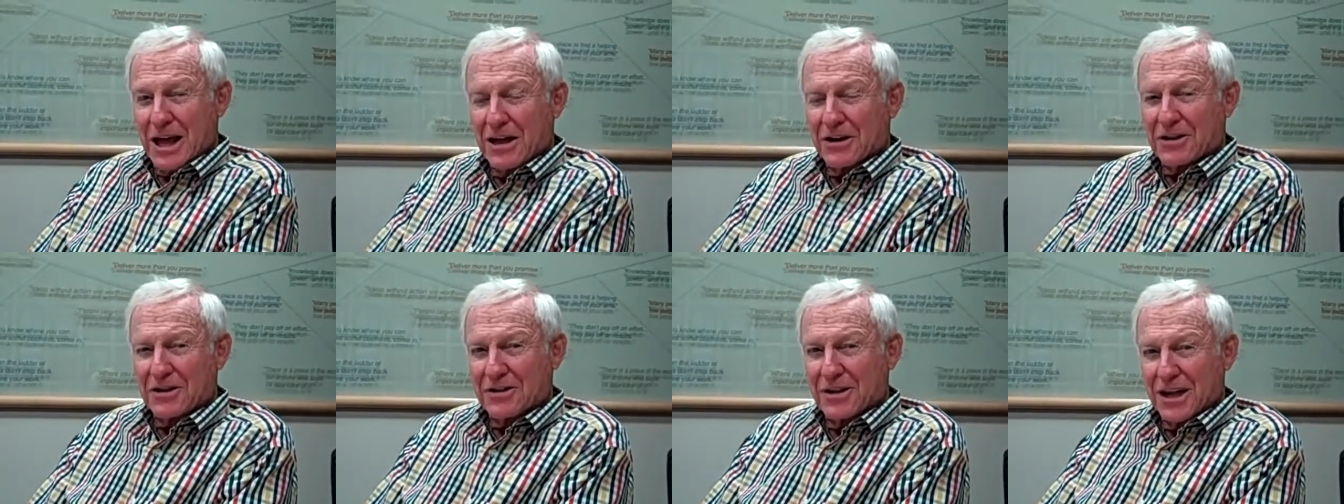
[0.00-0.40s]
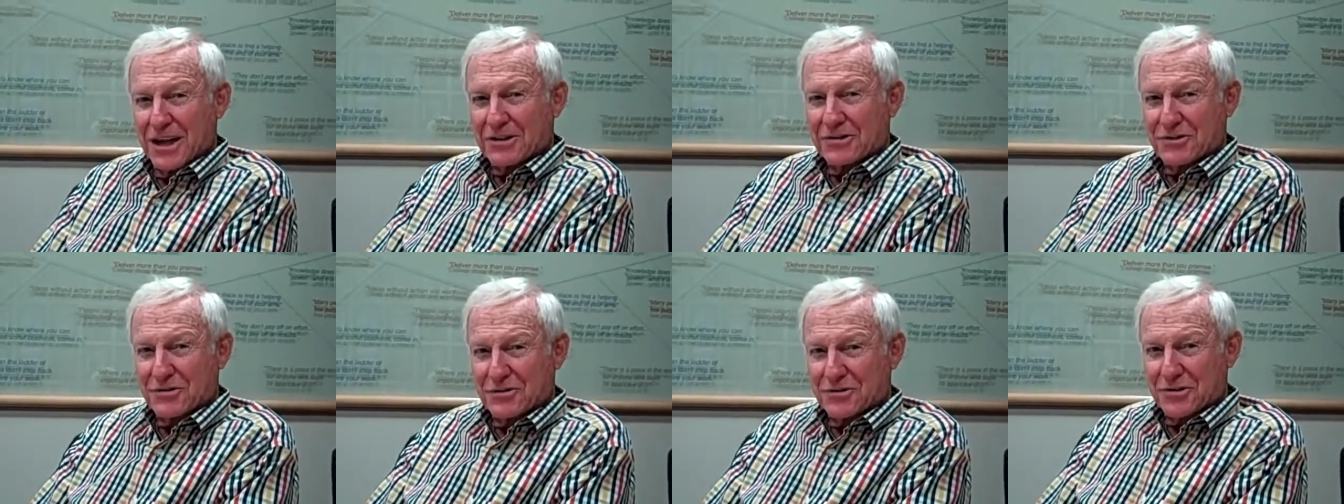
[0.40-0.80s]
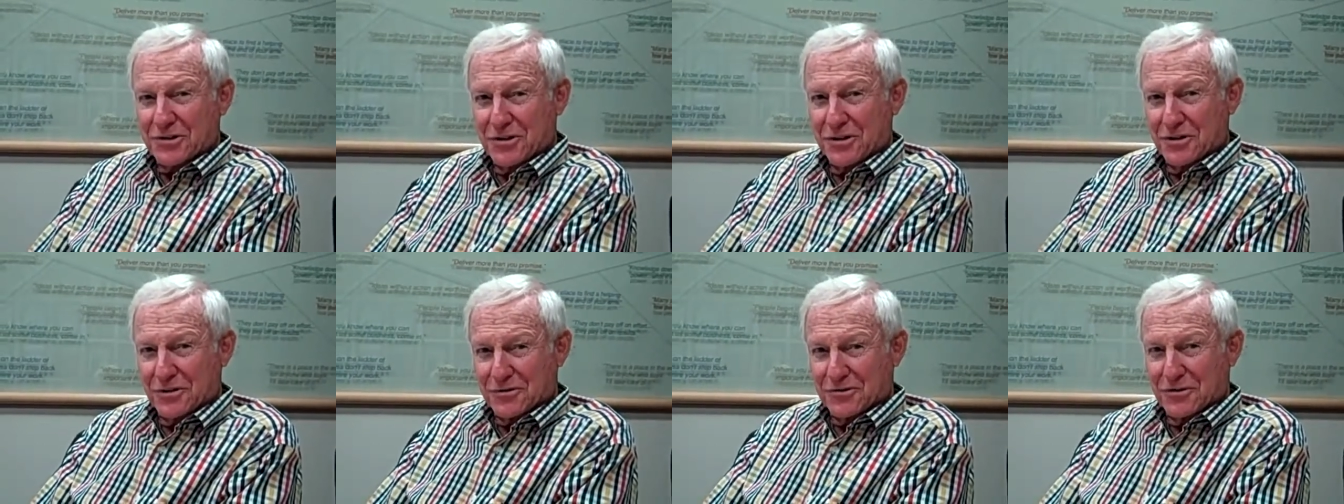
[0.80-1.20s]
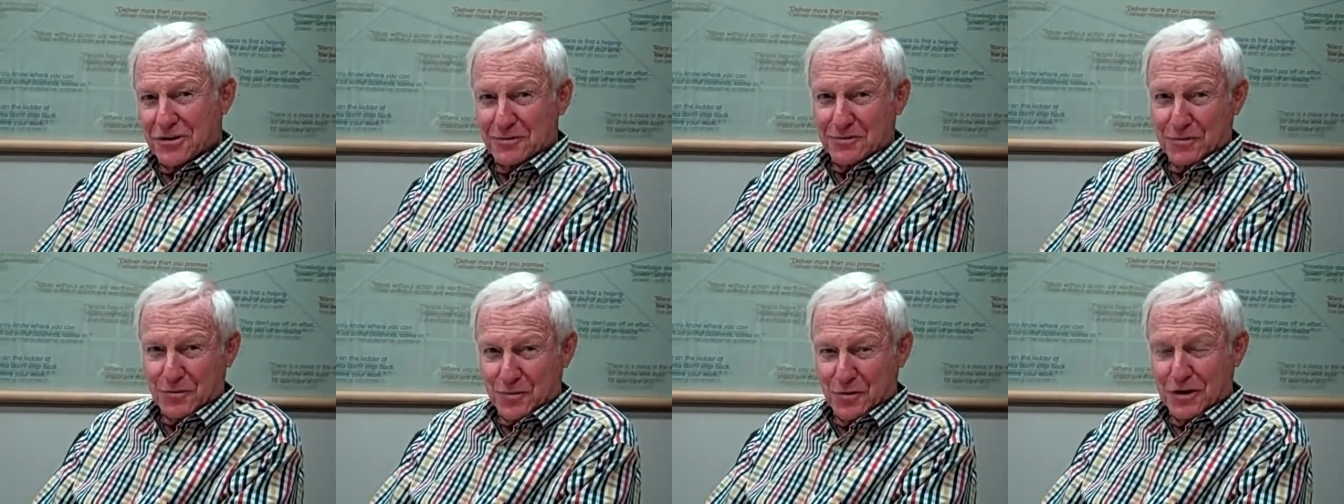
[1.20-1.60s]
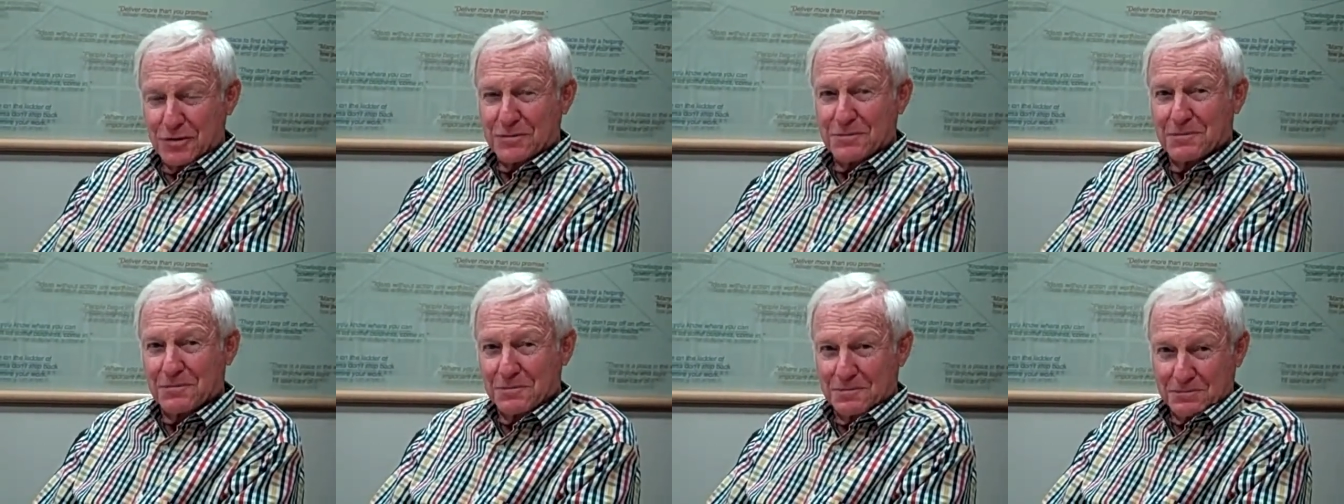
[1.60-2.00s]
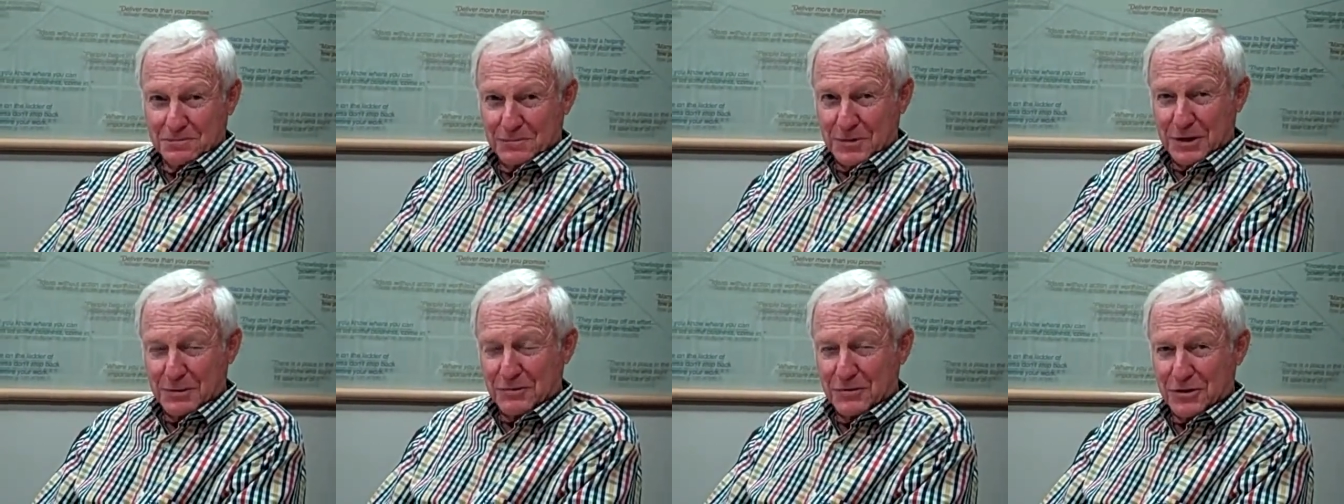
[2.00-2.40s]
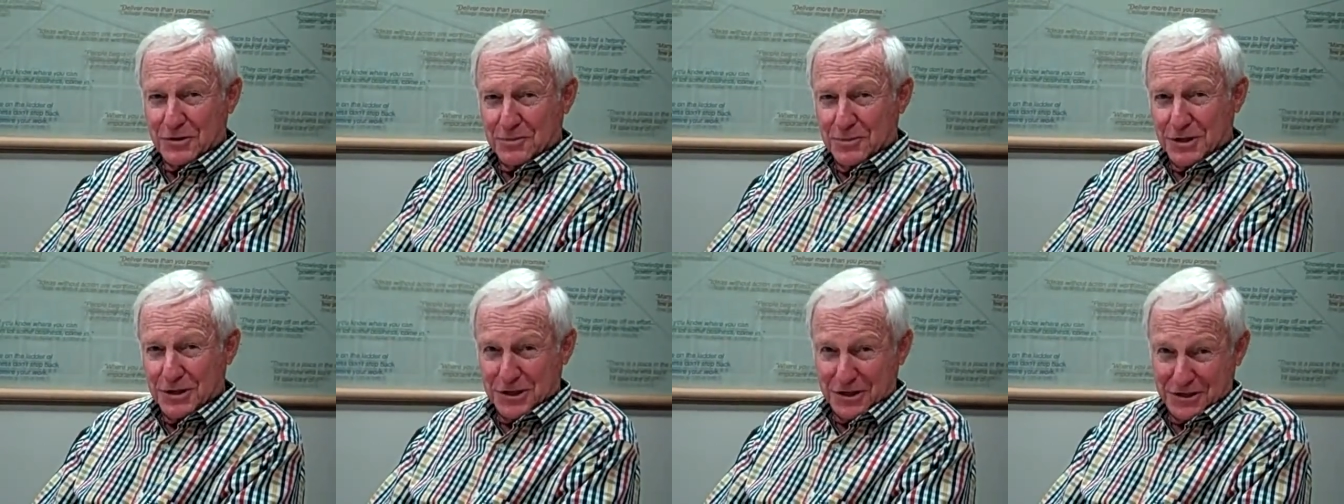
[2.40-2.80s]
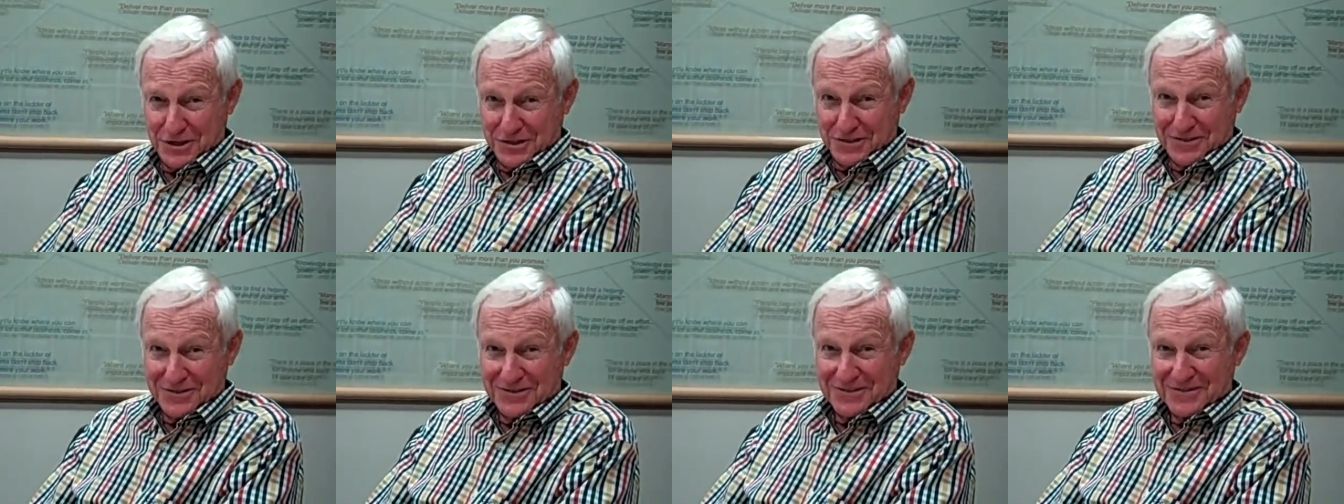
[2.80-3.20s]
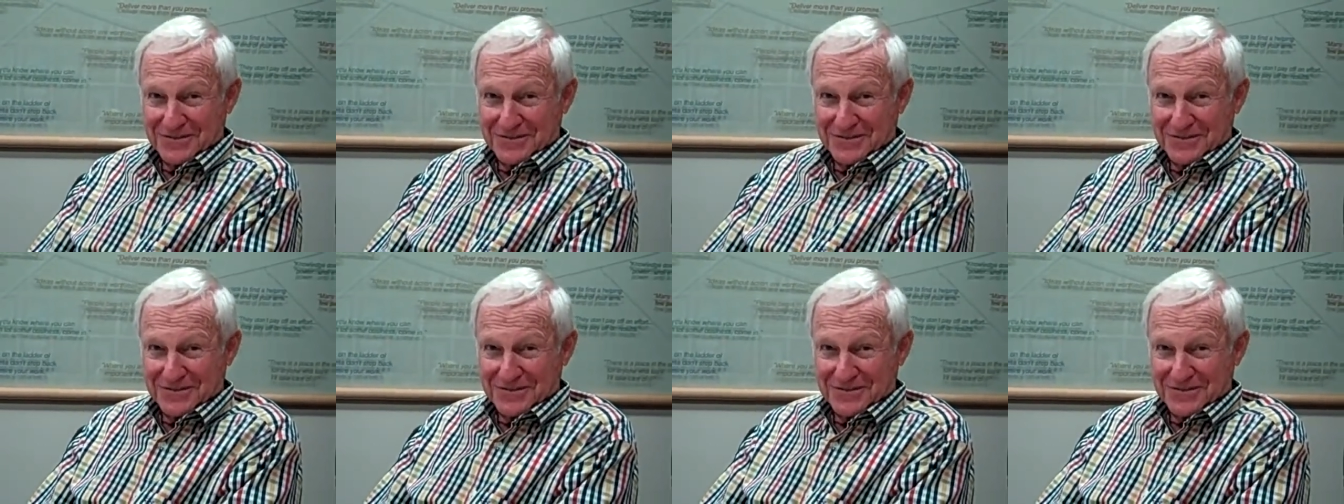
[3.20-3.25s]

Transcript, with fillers: how do you enhance your skills? Number one, public speaking.